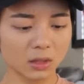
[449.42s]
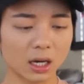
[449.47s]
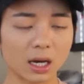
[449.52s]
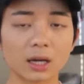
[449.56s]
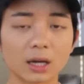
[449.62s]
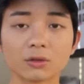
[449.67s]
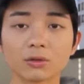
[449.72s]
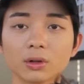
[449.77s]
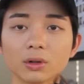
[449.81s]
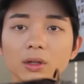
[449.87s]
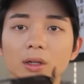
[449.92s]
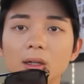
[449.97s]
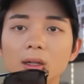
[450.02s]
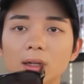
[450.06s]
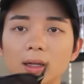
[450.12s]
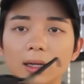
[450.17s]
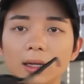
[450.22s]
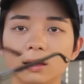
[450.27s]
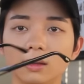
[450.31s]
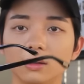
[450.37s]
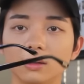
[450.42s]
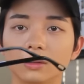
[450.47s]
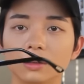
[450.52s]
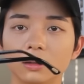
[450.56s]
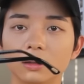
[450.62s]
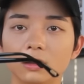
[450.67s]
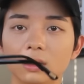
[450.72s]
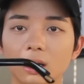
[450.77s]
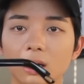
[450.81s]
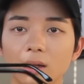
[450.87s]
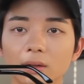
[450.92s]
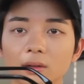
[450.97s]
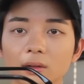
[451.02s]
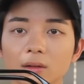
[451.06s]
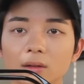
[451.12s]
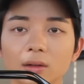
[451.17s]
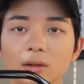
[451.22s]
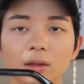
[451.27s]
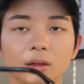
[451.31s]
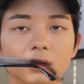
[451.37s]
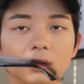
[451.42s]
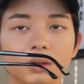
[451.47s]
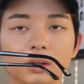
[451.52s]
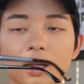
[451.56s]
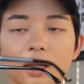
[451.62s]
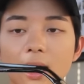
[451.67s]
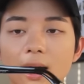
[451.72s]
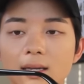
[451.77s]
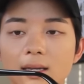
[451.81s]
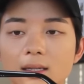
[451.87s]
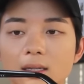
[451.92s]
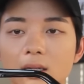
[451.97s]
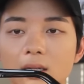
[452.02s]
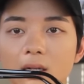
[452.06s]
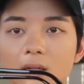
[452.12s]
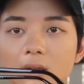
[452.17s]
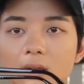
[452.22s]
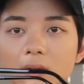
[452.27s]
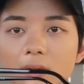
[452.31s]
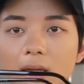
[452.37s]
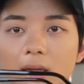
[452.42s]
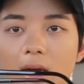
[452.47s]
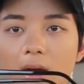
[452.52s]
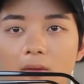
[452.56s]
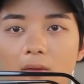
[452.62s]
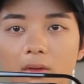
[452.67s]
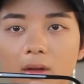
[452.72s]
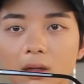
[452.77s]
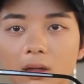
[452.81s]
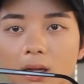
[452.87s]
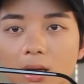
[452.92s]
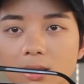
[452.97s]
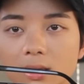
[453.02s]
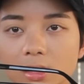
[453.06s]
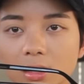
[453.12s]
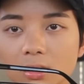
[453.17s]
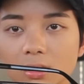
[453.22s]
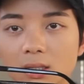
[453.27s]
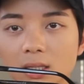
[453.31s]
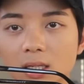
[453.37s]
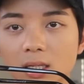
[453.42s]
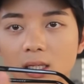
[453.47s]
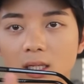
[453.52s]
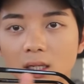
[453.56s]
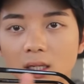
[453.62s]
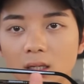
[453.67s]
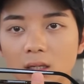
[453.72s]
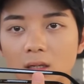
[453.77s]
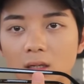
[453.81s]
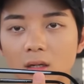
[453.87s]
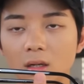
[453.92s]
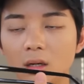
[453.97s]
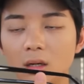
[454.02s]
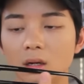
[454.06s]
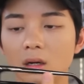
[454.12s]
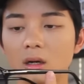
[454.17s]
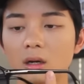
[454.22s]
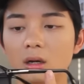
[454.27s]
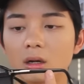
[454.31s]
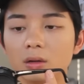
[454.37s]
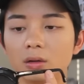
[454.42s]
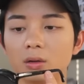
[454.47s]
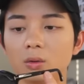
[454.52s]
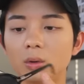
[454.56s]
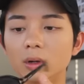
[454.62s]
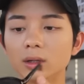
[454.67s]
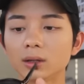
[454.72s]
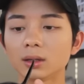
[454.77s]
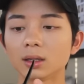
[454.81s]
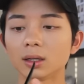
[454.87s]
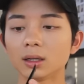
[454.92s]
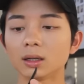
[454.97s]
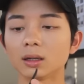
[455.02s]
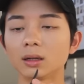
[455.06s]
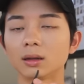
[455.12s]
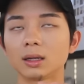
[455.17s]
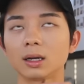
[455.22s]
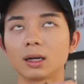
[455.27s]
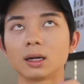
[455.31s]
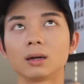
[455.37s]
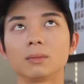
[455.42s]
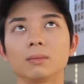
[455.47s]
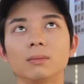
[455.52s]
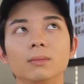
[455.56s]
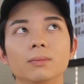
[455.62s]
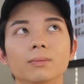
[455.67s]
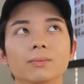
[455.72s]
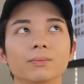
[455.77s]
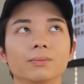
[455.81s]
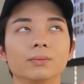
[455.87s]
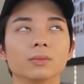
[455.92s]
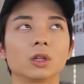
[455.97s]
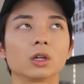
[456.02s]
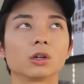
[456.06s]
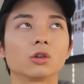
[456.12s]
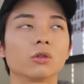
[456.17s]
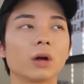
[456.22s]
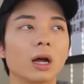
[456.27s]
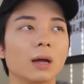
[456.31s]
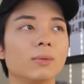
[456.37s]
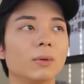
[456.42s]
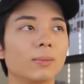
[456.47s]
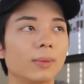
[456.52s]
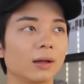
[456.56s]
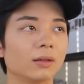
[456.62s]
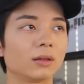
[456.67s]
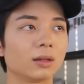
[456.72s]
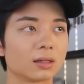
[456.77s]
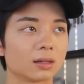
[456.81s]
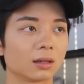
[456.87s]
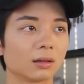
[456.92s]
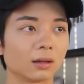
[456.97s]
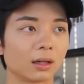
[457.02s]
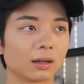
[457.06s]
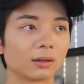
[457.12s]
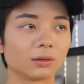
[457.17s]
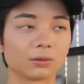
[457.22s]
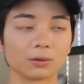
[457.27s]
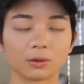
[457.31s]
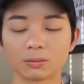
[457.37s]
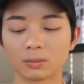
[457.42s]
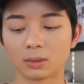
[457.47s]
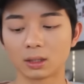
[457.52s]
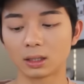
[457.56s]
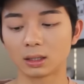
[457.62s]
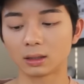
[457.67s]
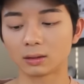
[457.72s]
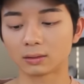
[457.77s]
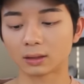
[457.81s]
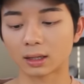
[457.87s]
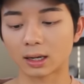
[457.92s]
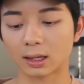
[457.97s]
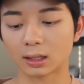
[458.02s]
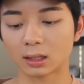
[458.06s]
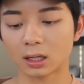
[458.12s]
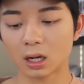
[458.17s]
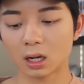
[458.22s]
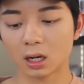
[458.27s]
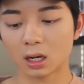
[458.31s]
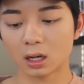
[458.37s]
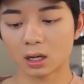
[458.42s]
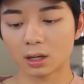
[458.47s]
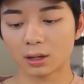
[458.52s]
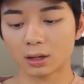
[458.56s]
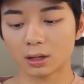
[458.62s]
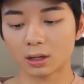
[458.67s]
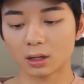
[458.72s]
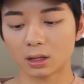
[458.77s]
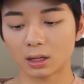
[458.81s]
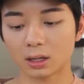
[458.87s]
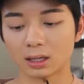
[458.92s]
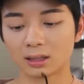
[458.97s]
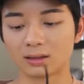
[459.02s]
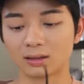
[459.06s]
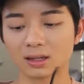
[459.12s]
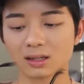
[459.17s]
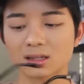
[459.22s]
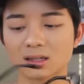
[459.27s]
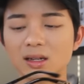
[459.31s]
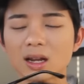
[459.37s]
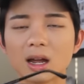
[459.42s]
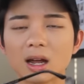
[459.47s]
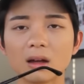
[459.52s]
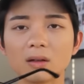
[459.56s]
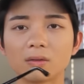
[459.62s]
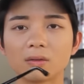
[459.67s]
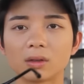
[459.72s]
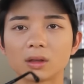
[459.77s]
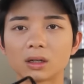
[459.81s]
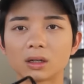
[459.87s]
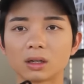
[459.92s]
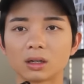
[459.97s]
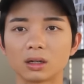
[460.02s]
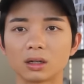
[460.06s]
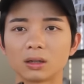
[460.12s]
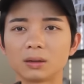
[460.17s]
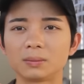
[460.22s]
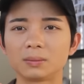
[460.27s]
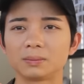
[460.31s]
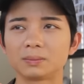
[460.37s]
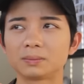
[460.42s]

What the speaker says: I really like these sunglasses. They're classic. They have the classic T. The one thing that the gripe about these sunglasses for me is that it doesn't have the,